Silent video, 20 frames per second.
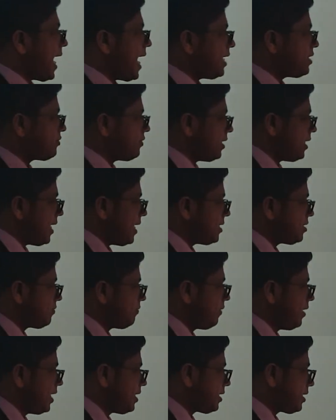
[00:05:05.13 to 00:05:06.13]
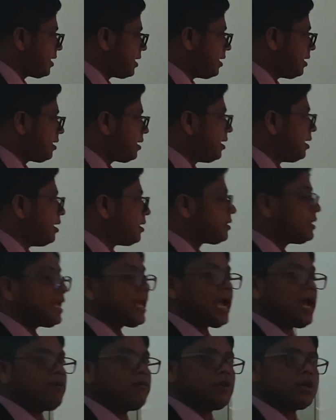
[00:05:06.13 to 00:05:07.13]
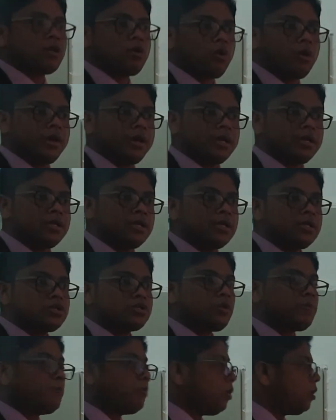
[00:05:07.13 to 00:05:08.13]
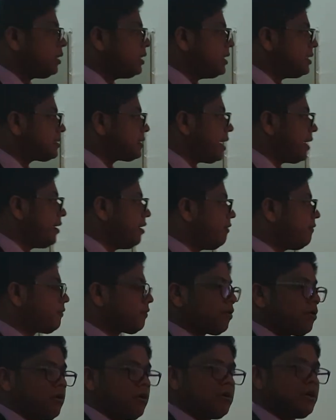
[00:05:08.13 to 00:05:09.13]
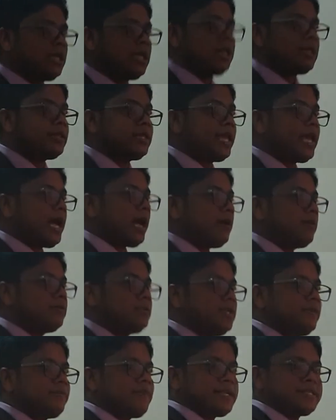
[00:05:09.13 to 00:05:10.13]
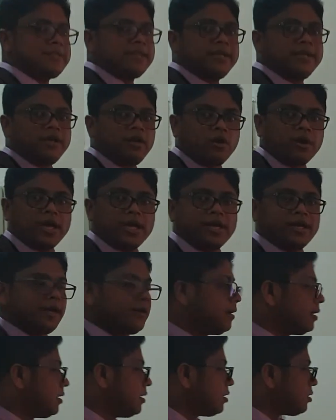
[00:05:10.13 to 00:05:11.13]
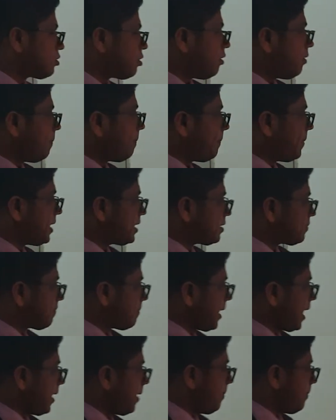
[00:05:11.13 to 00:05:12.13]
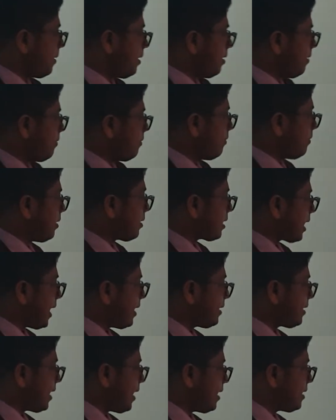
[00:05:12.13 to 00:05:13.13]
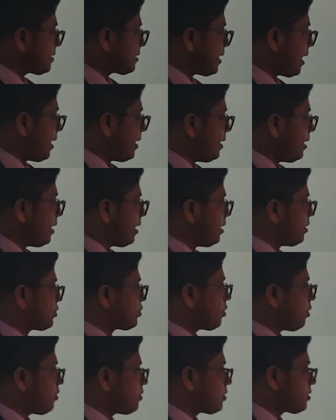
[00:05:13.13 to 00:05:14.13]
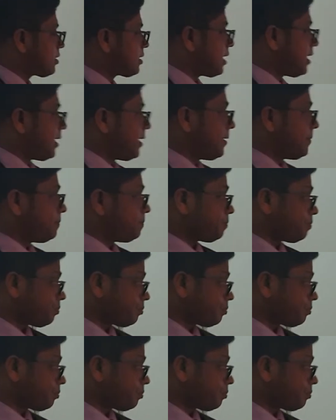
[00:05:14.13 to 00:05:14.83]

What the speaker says: as well as vertical, they have a road. So both the side of road, they have the facility located. So first right hand side, it shows the